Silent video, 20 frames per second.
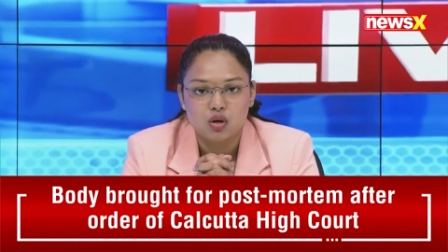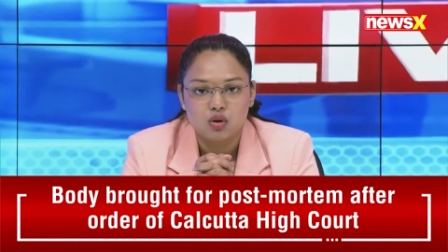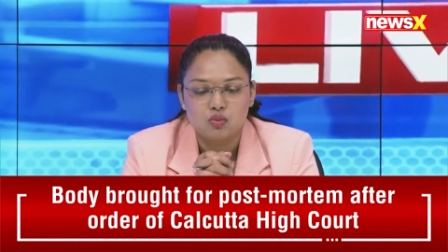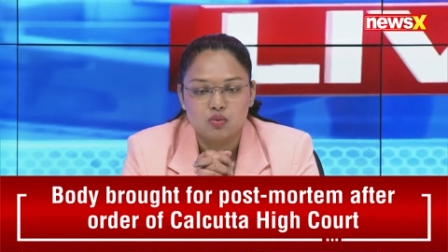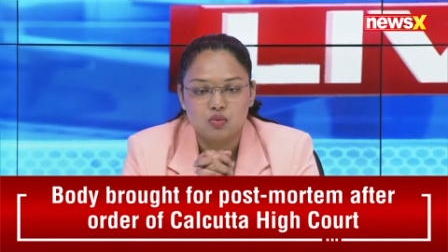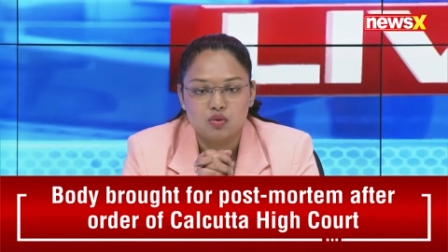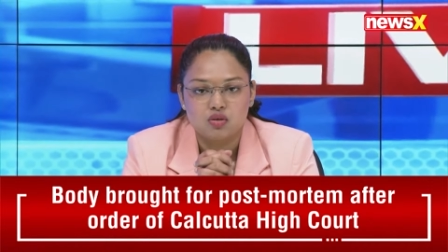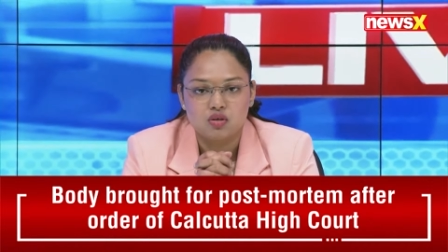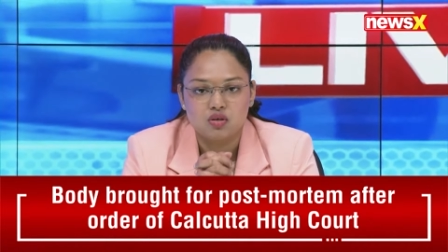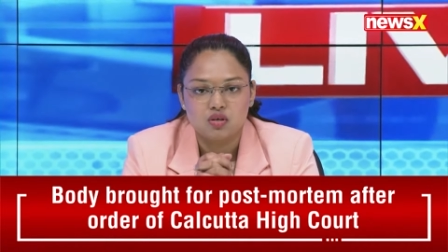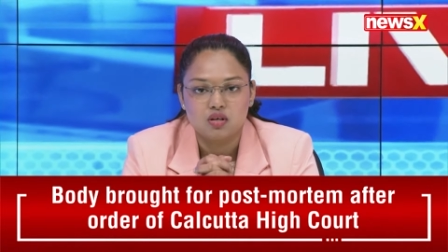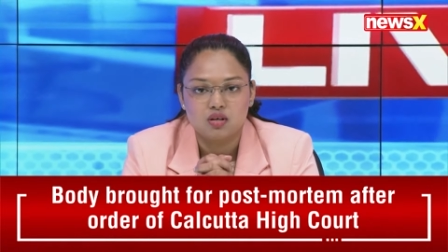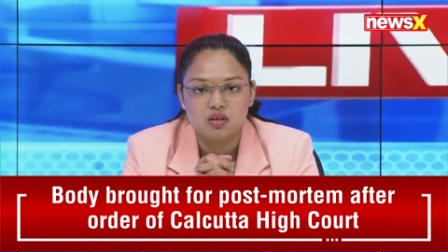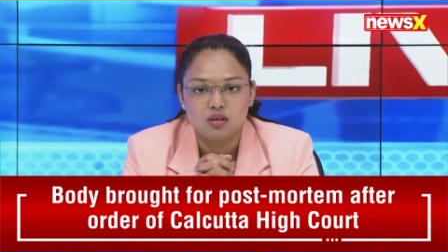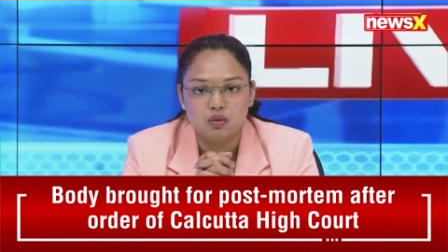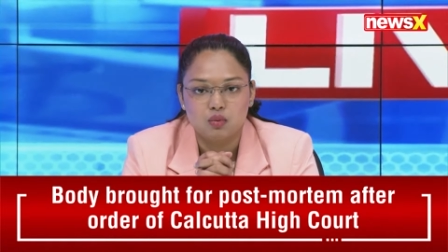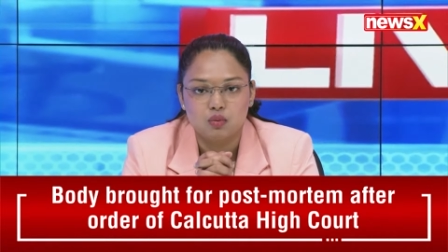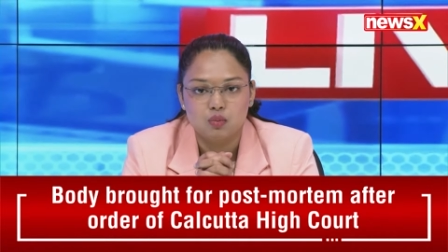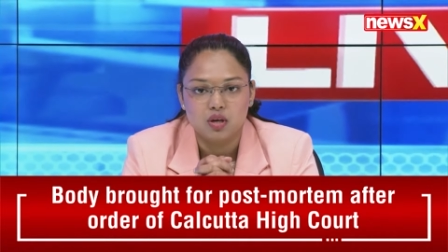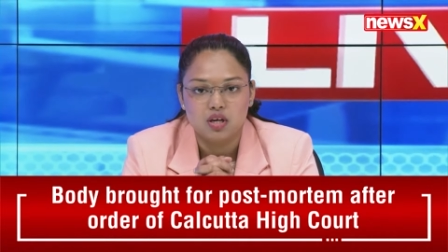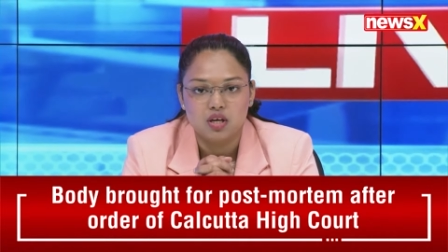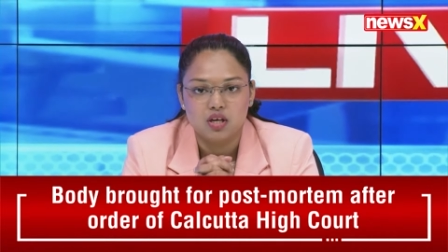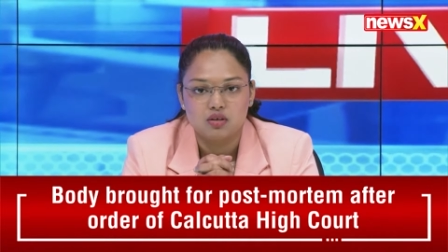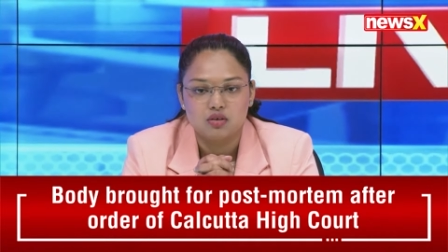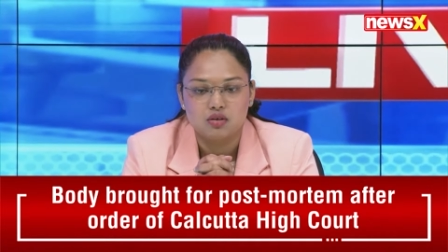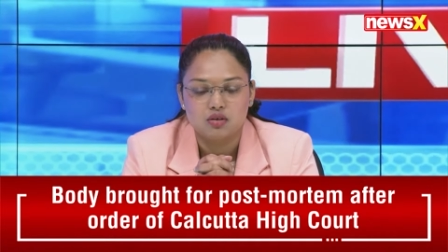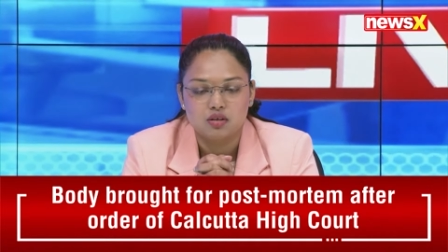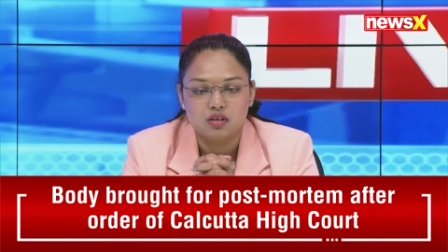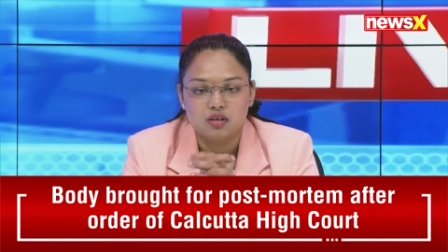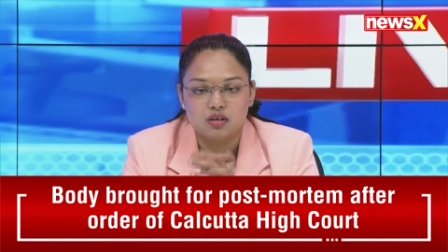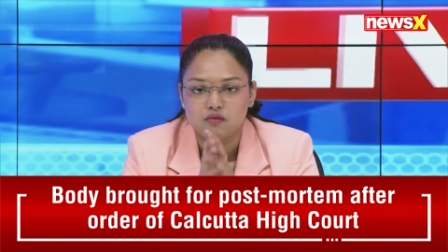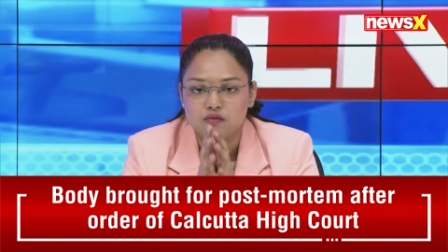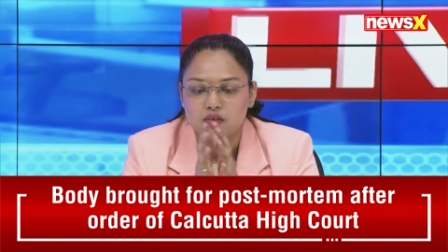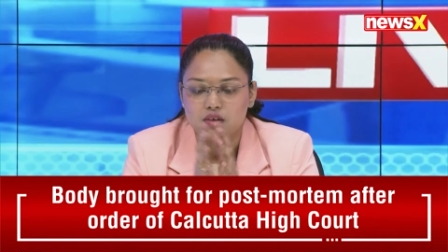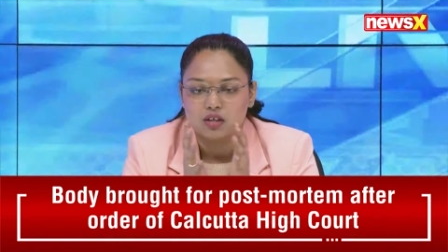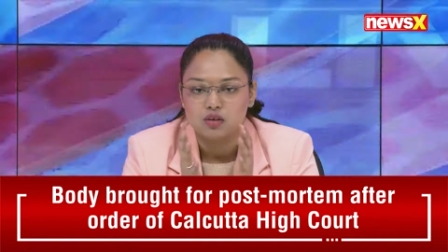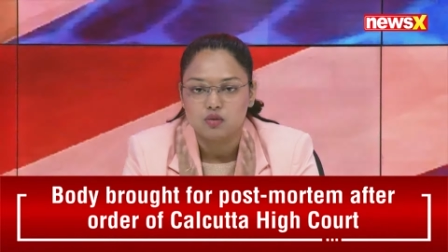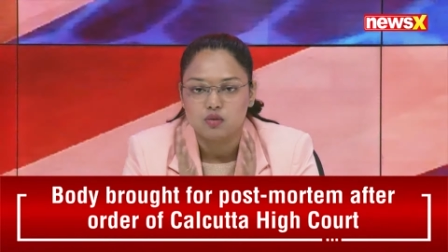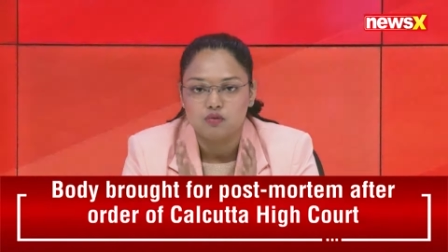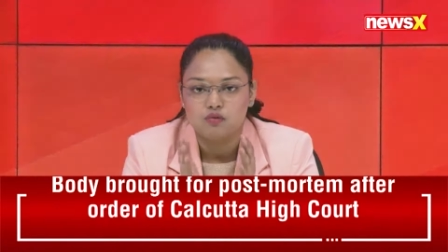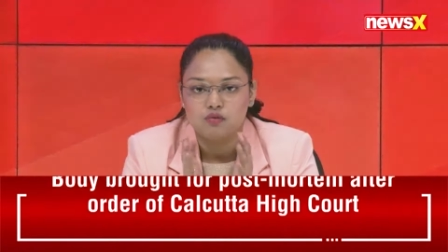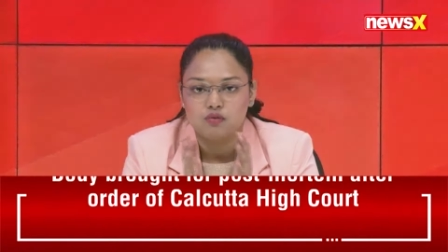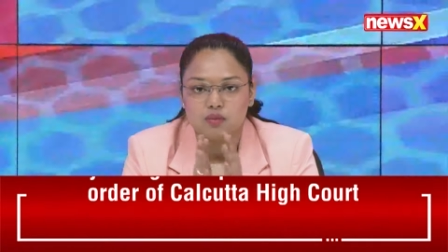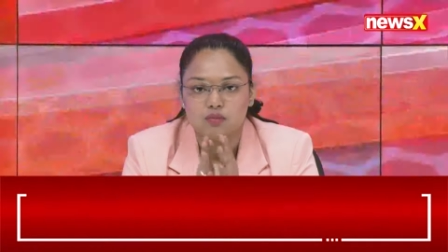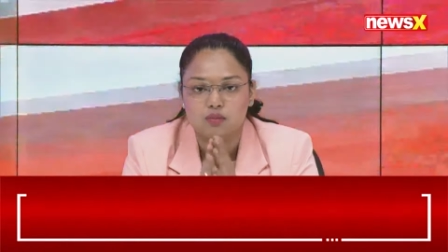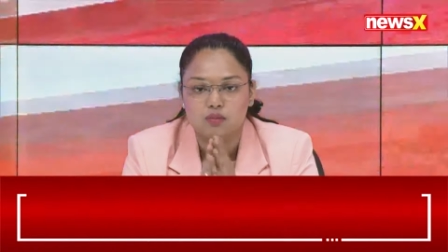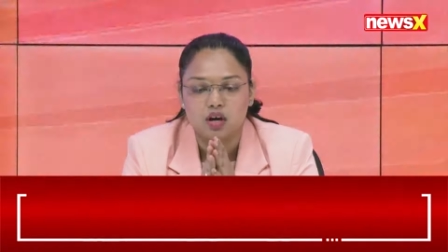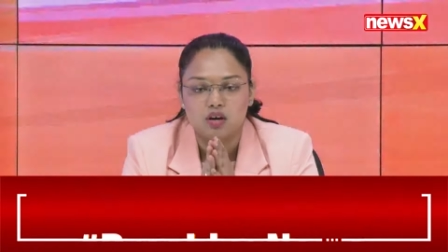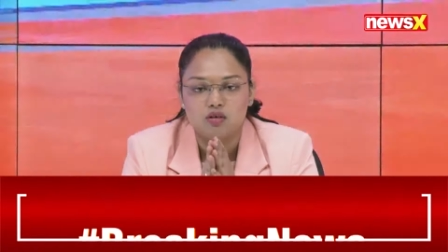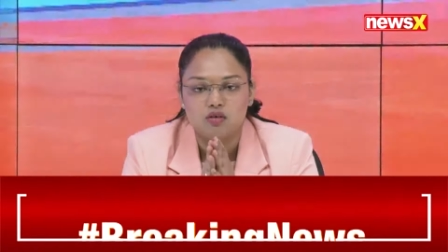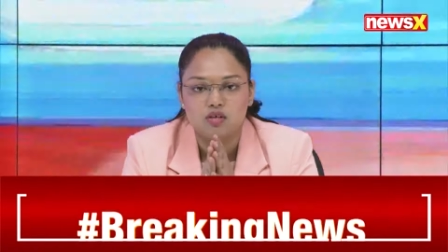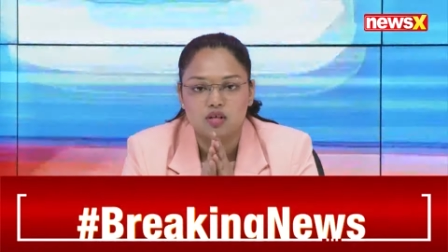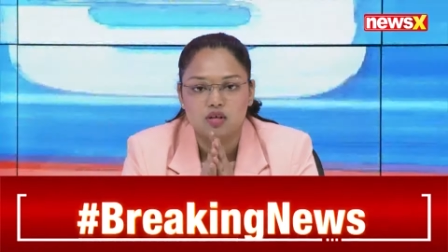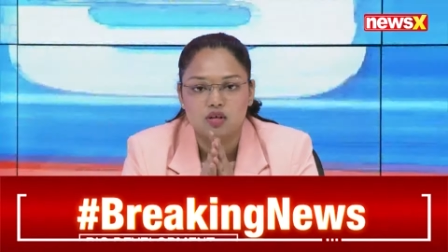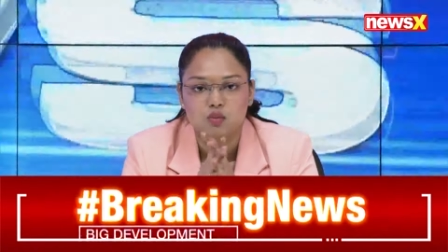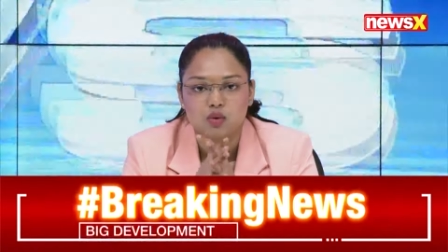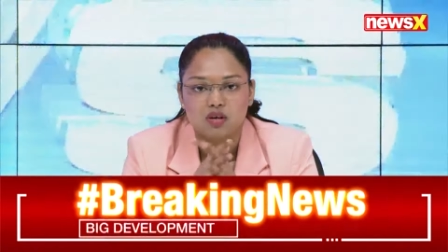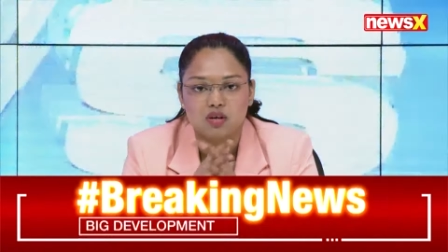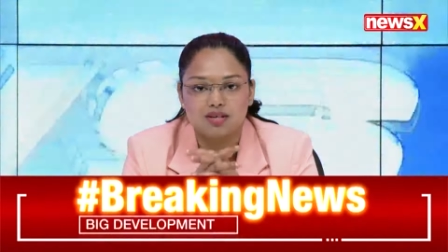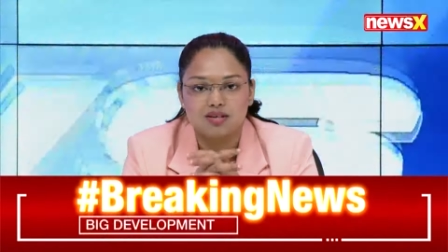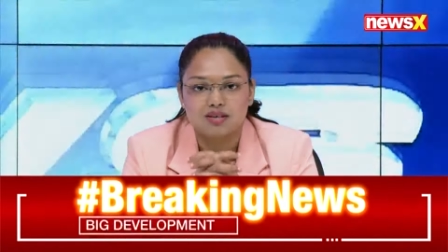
who still await, in fact, of them, 101